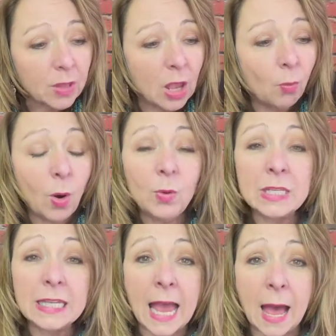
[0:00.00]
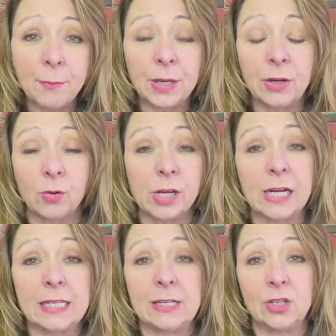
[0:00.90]
And what we see happen in
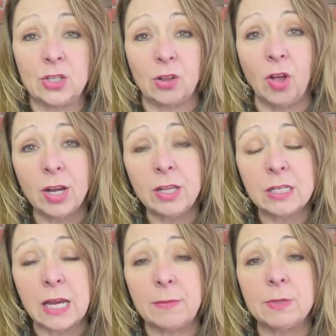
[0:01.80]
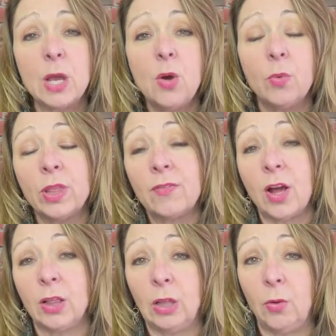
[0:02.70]
organizations a lot of the times where they've
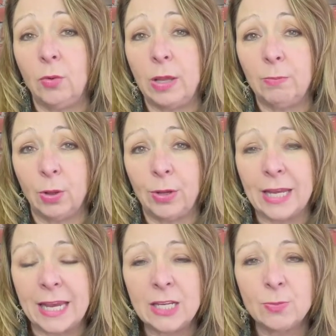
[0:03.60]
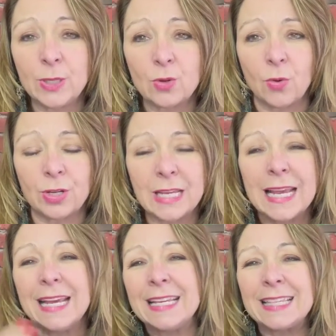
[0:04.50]
got low employee engagement scores
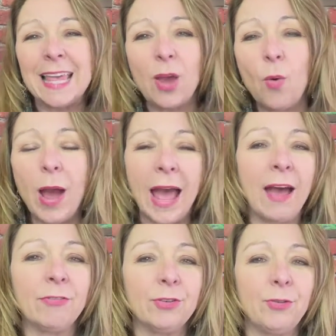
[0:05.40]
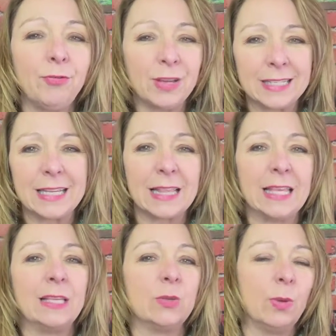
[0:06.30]
is they go after fixing
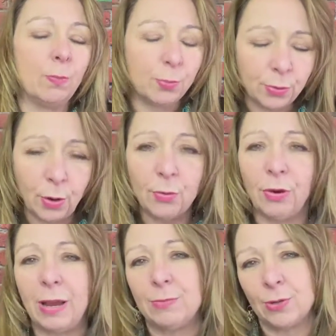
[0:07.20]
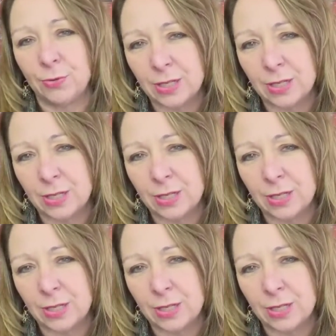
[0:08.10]
things with programs or